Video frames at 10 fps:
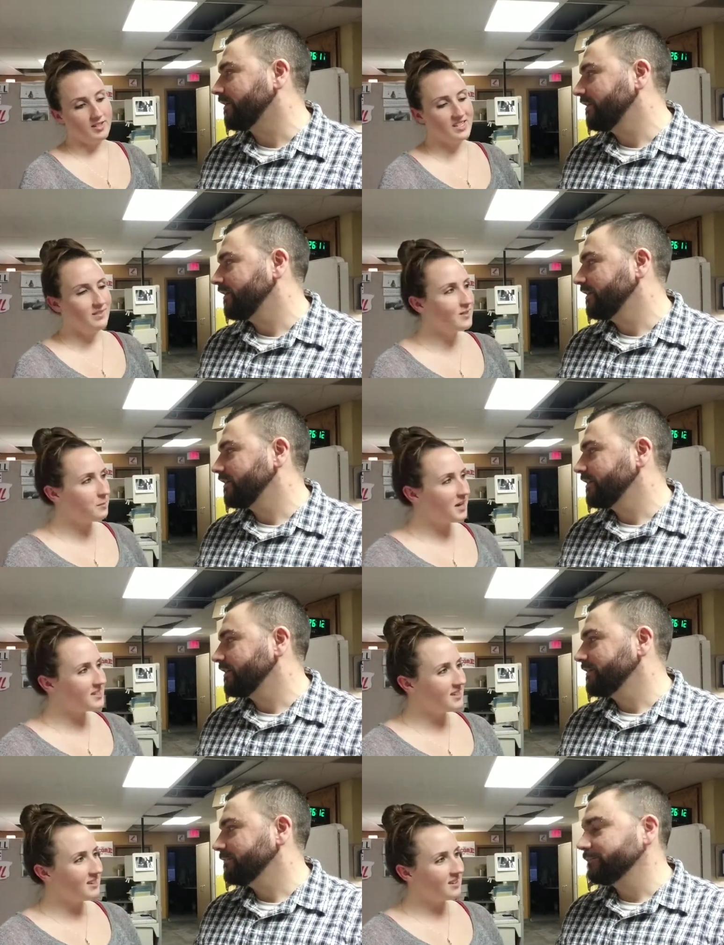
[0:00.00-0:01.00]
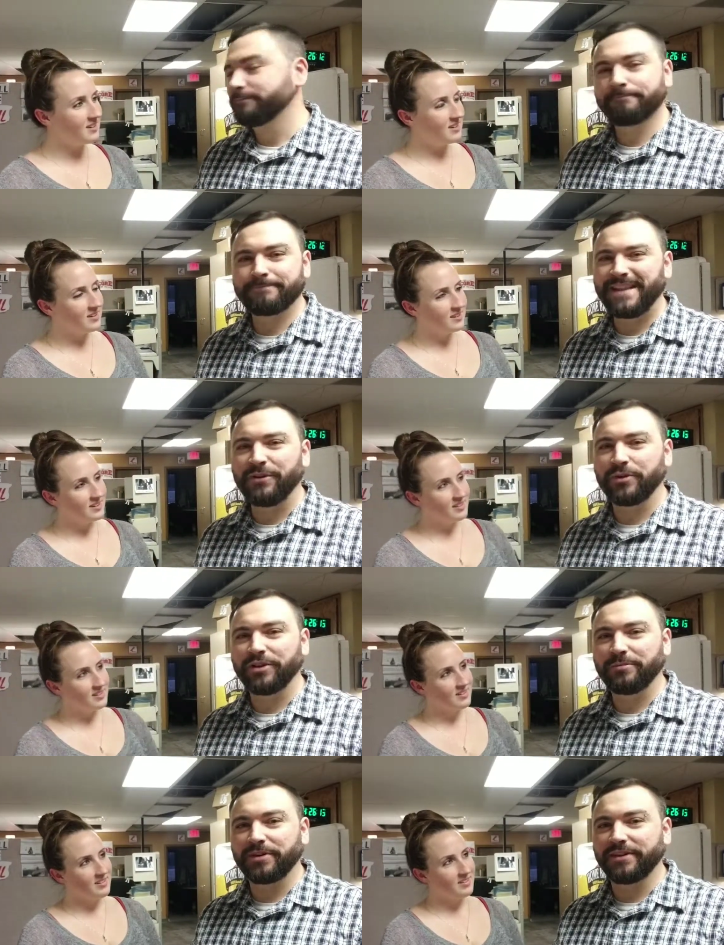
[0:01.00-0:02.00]
Speaker 1: Is
Speaker 2: it even spicy?
Speaker 1: Not
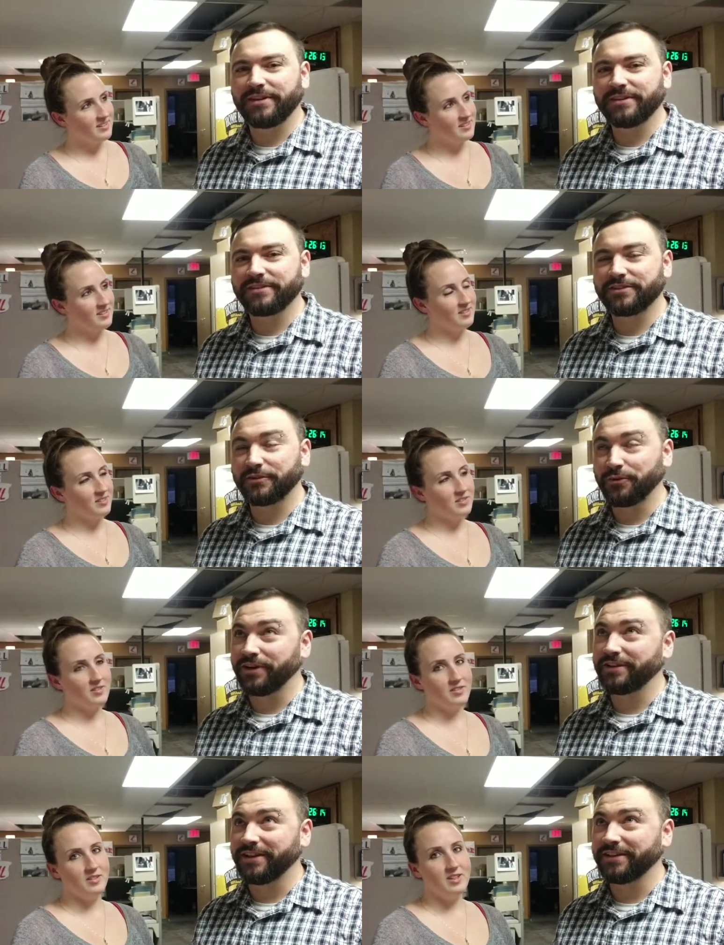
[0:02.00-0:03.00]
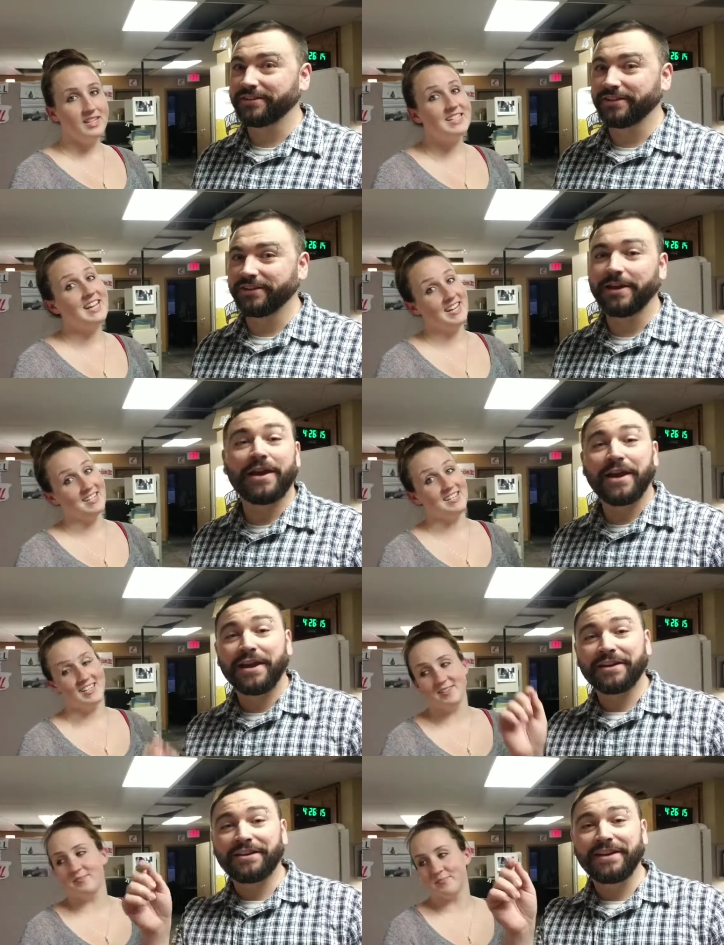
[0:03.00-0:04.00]
really, but it is quite tasty.
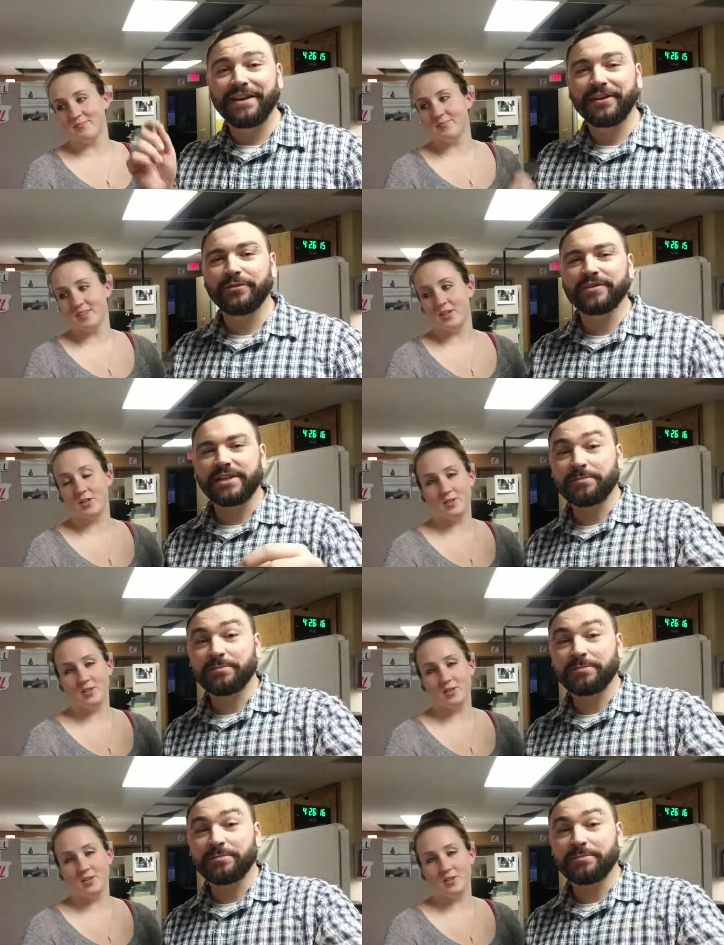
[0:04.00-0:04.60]
Tasty. Ding! Where's that